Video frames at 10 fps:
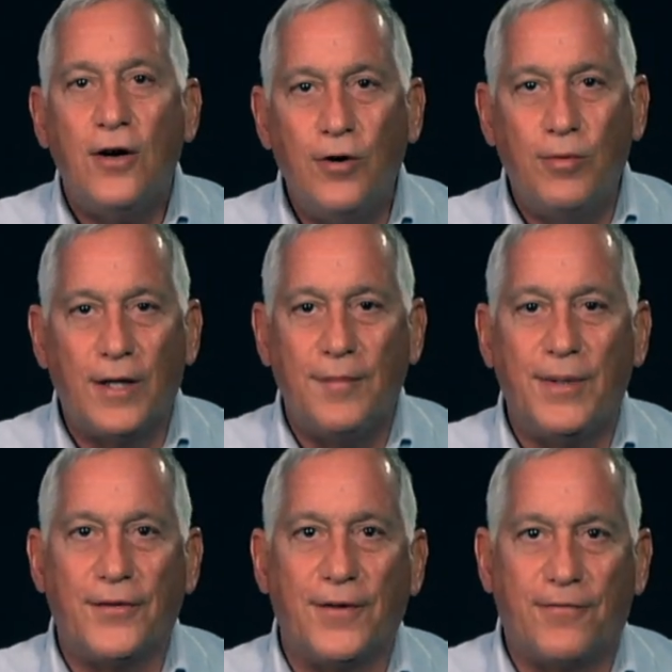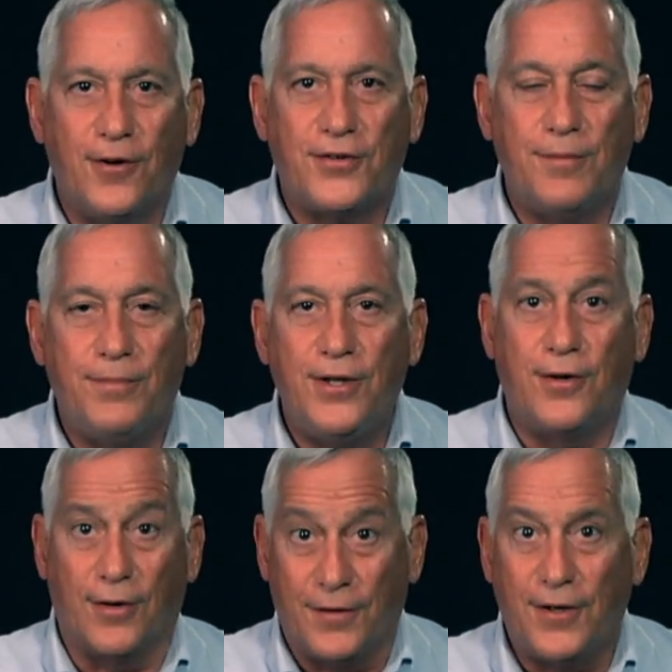who really built the first
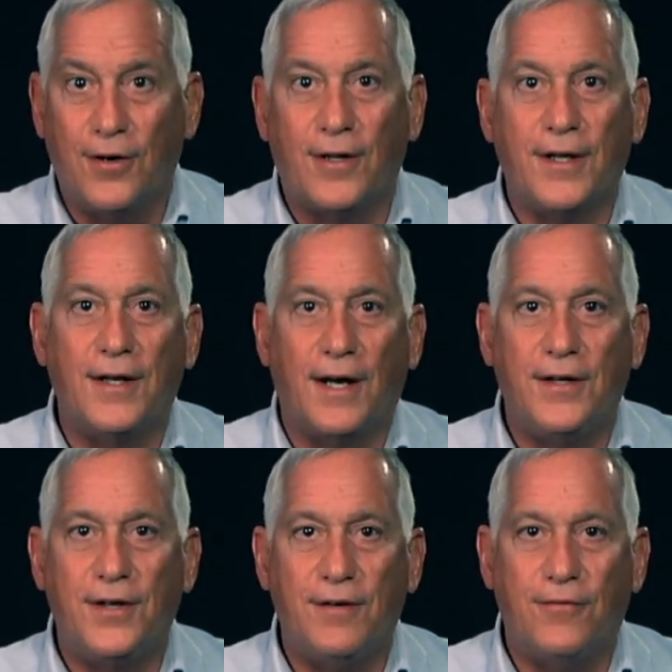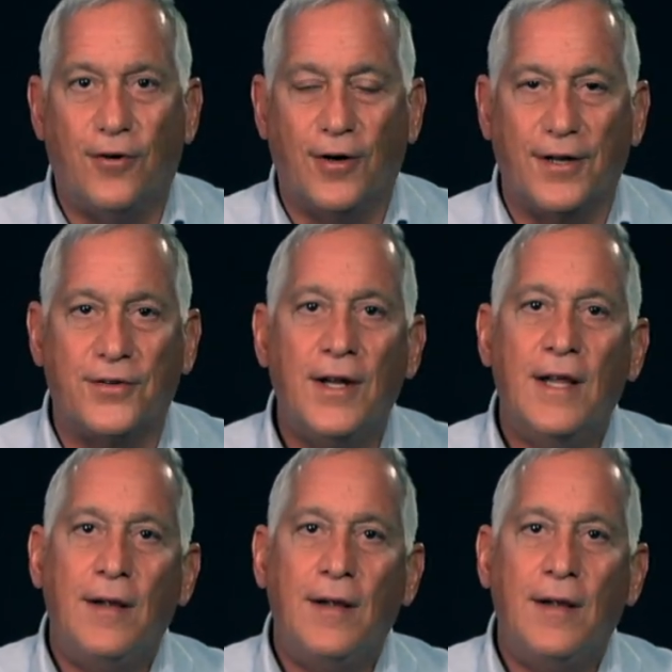computer in the early 1940s.